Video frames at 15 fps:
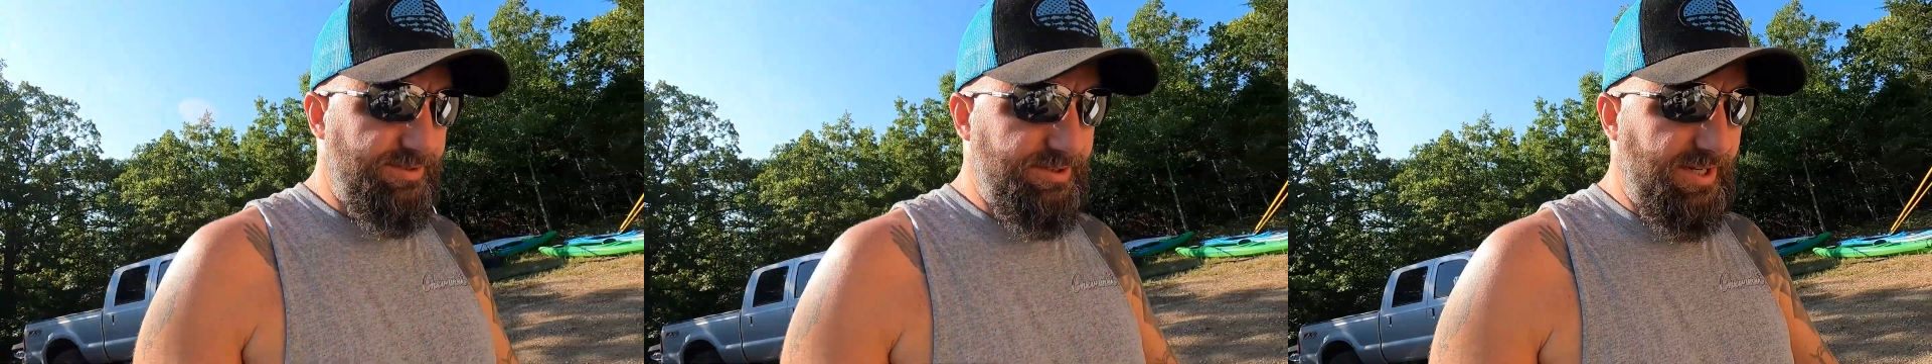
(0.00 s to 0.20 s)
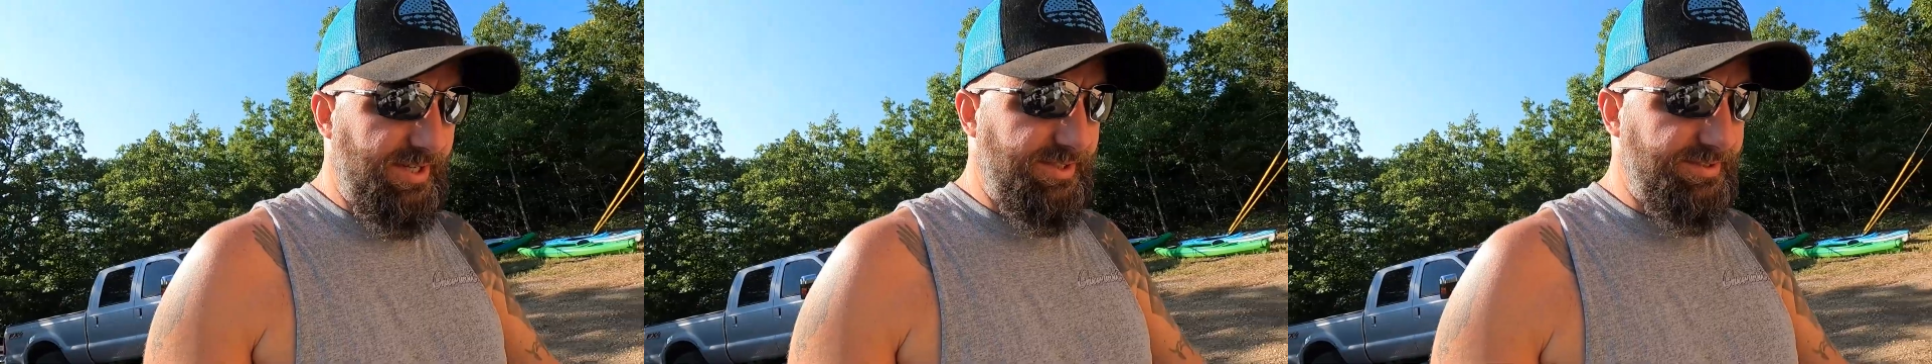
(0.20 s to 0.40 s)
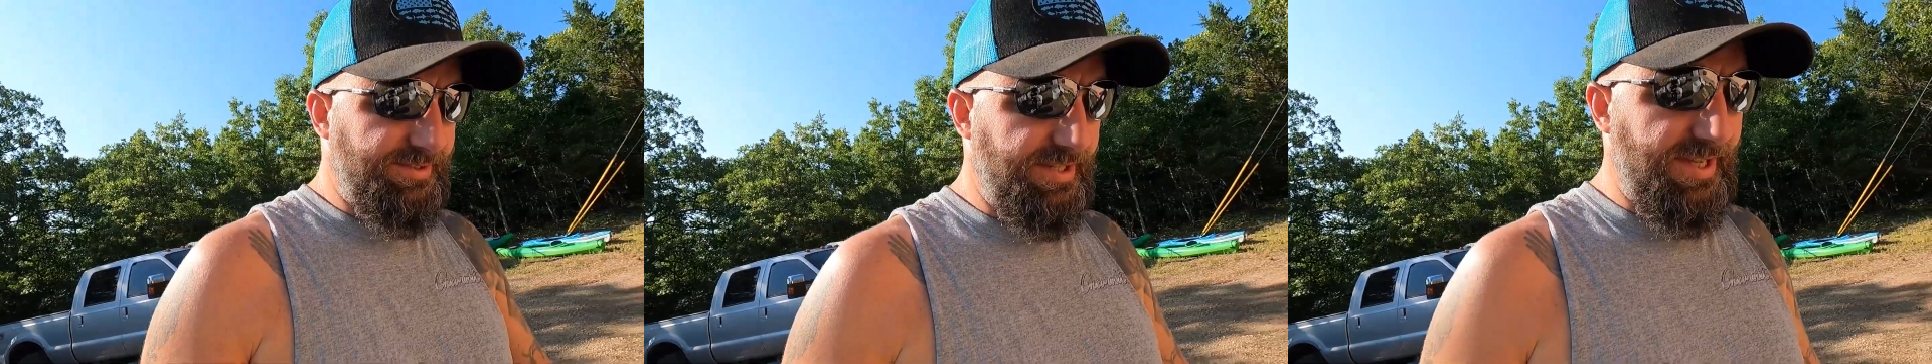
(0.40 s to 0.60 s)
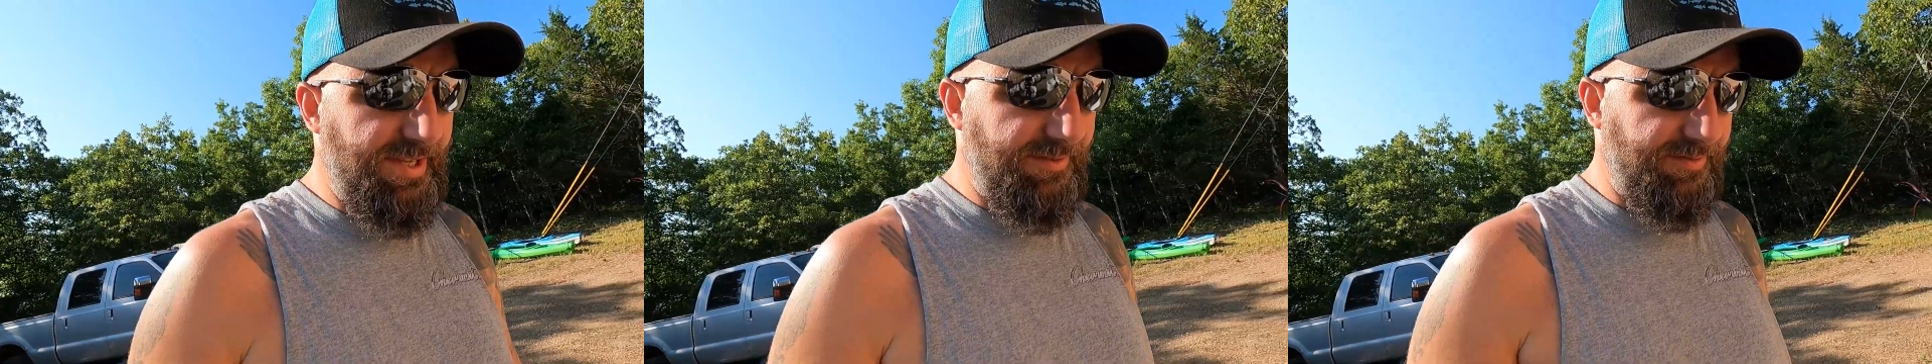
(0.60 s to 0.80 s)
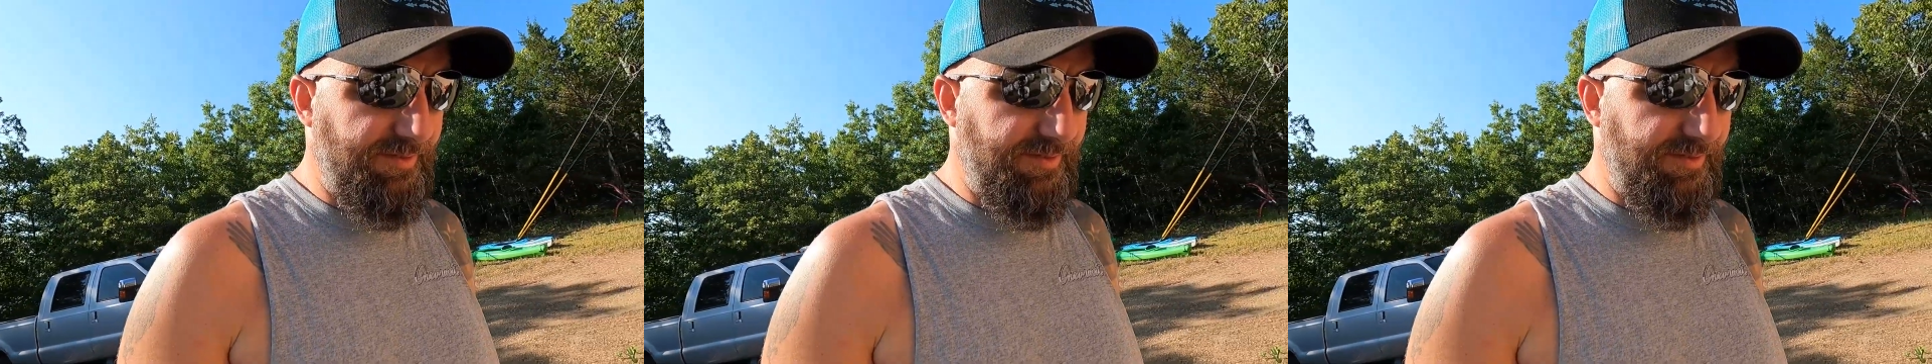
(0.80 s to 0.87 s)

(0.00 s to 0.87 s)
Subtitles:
Trying to save